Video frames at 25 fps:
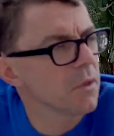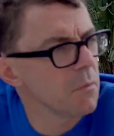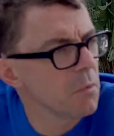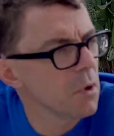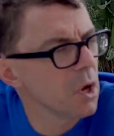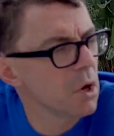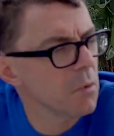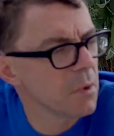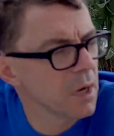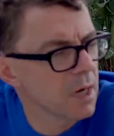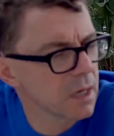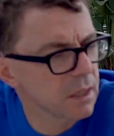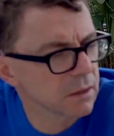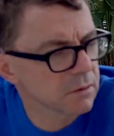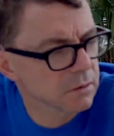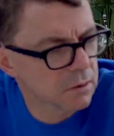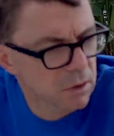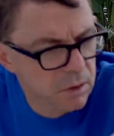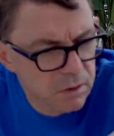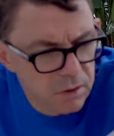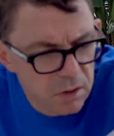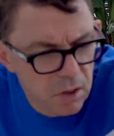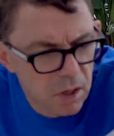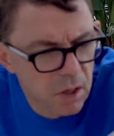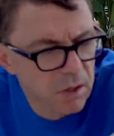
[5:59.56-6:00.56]
the
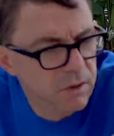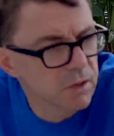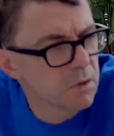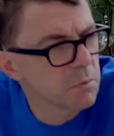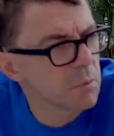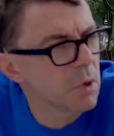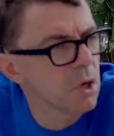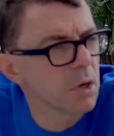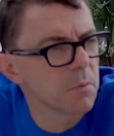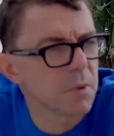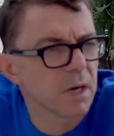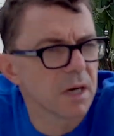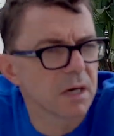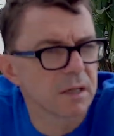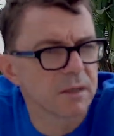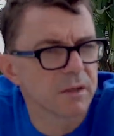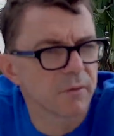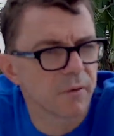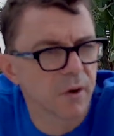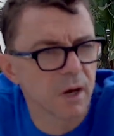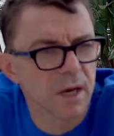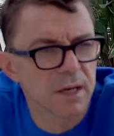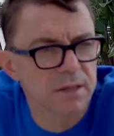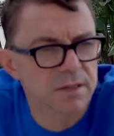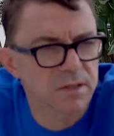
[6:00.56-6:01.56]
mobile
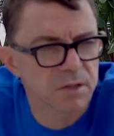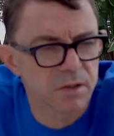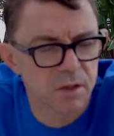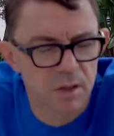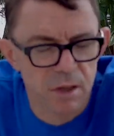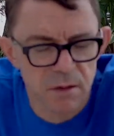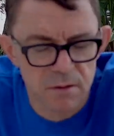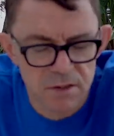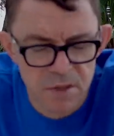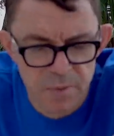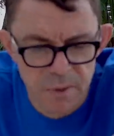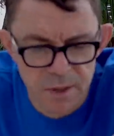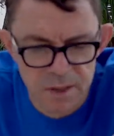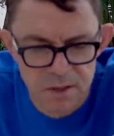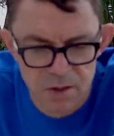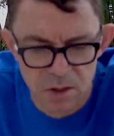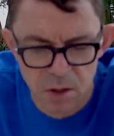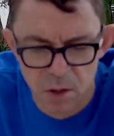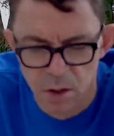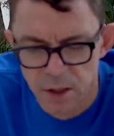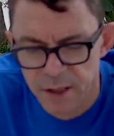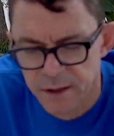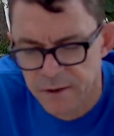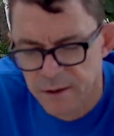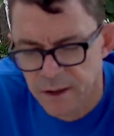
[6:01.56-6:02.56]
device. I was speaking to a
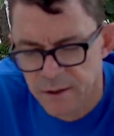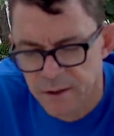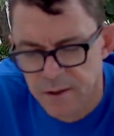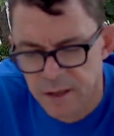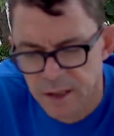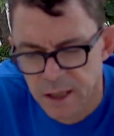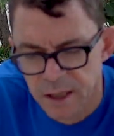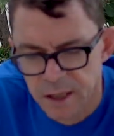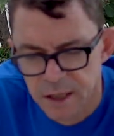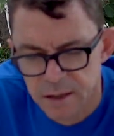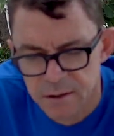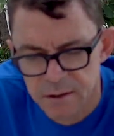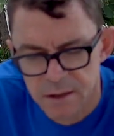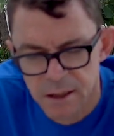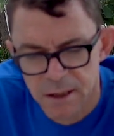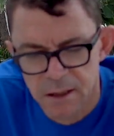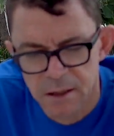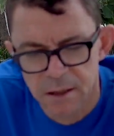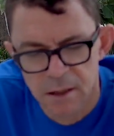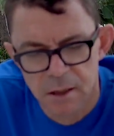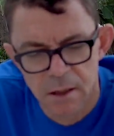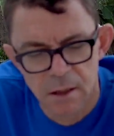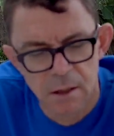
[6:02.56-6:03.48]
colleague the other day, and